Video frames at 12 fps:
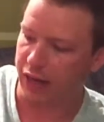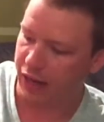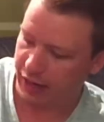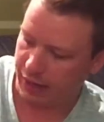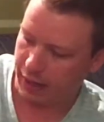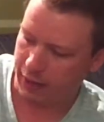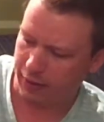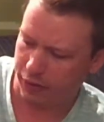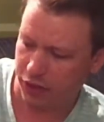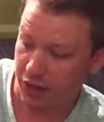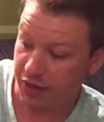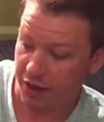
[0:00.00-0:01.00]
Uh, I
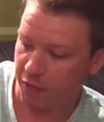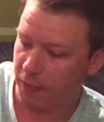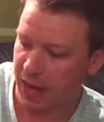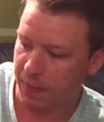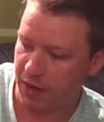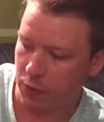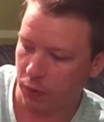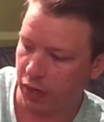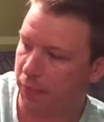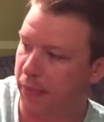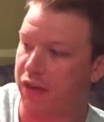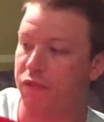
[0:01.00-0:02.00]
think this may be
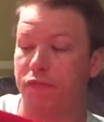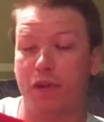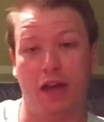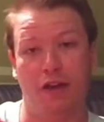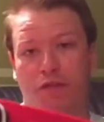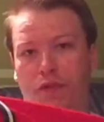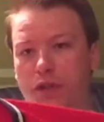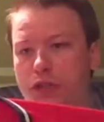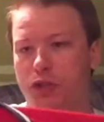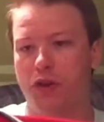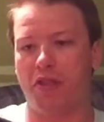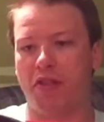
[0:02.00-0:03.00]
one of my uh,
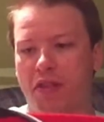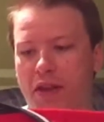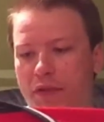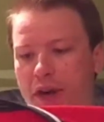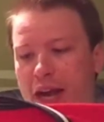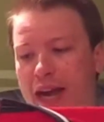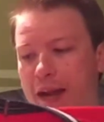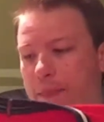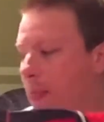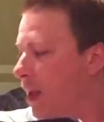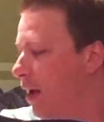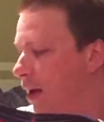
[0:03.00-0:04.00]
first jerseys I ever
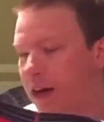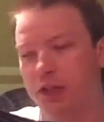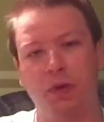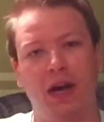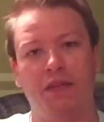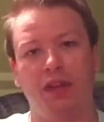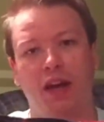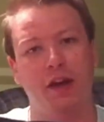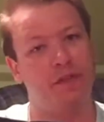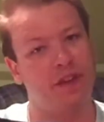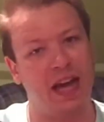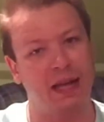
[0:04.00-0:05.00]
had. I do have a
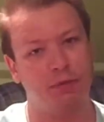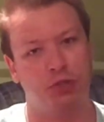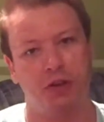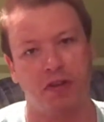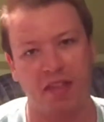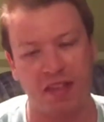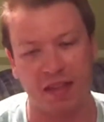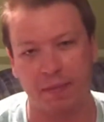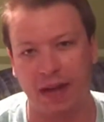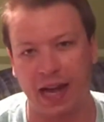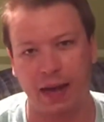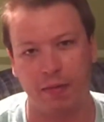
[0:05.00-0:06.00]
lot of Habs jerseys.
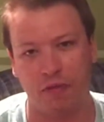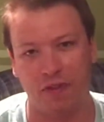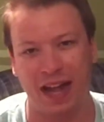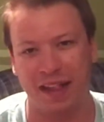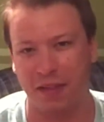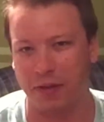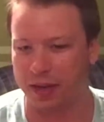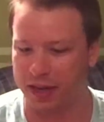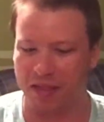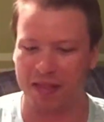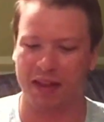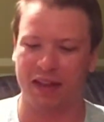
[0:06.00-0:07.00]
I'm a Habs fan, so you're
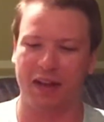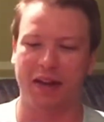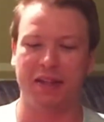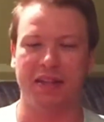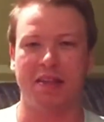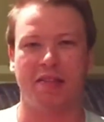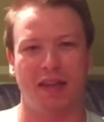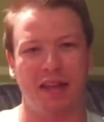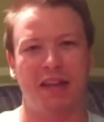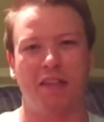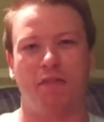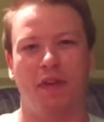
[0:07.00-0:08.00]
going to see a lot of these
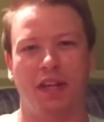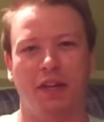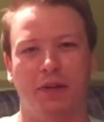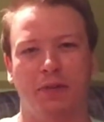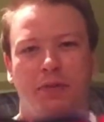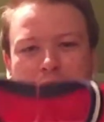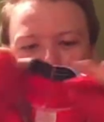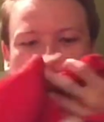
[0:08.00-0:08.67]
in this video.